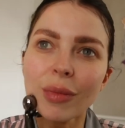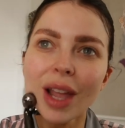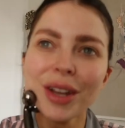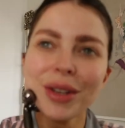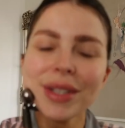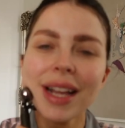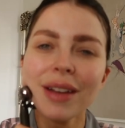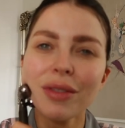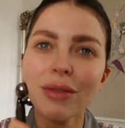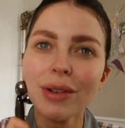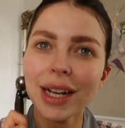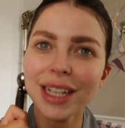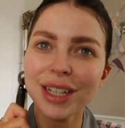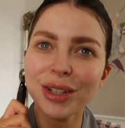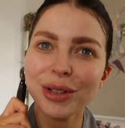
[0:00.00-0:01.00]
I used to have a
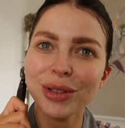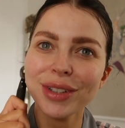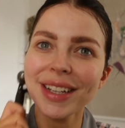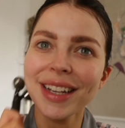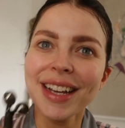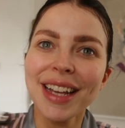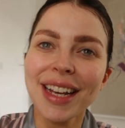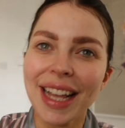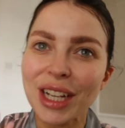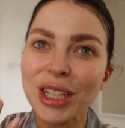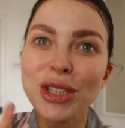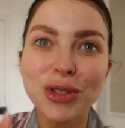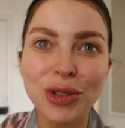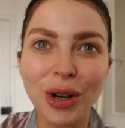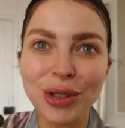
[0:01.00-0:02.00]
really good, like
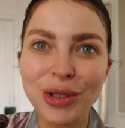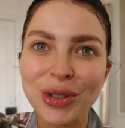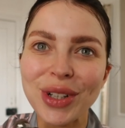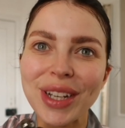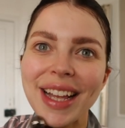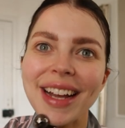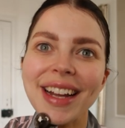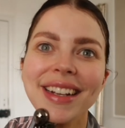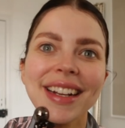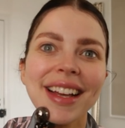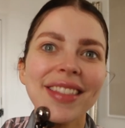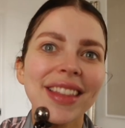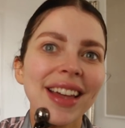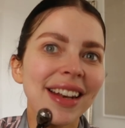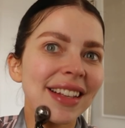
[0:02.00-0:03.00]
strong jawline,
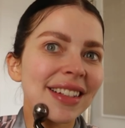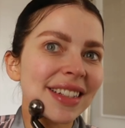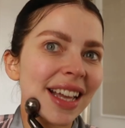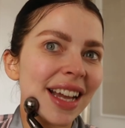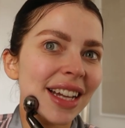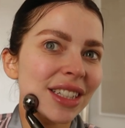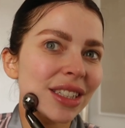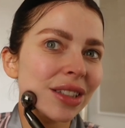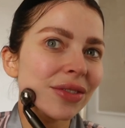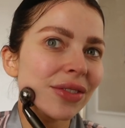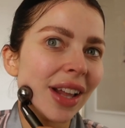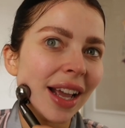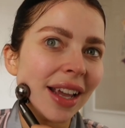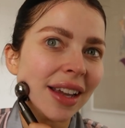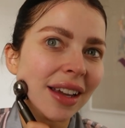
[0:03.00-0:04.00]
and then it's kind of
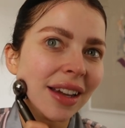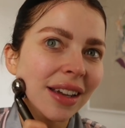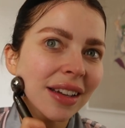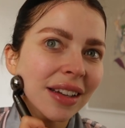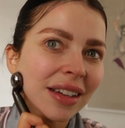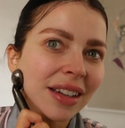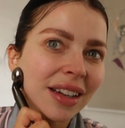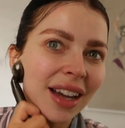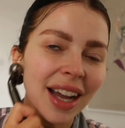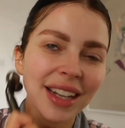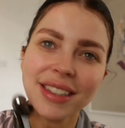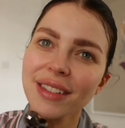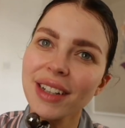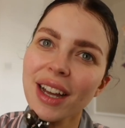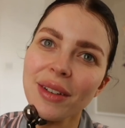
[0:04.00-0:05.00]
like, I
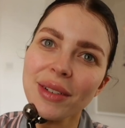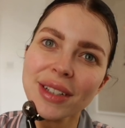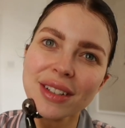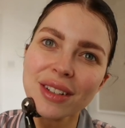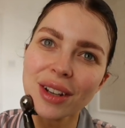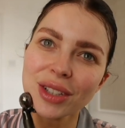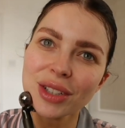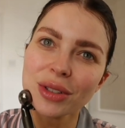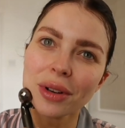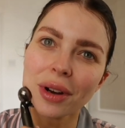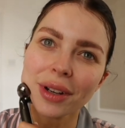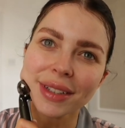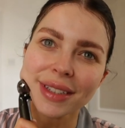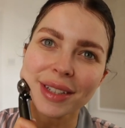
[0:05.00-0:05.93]
don't know, it's not as strong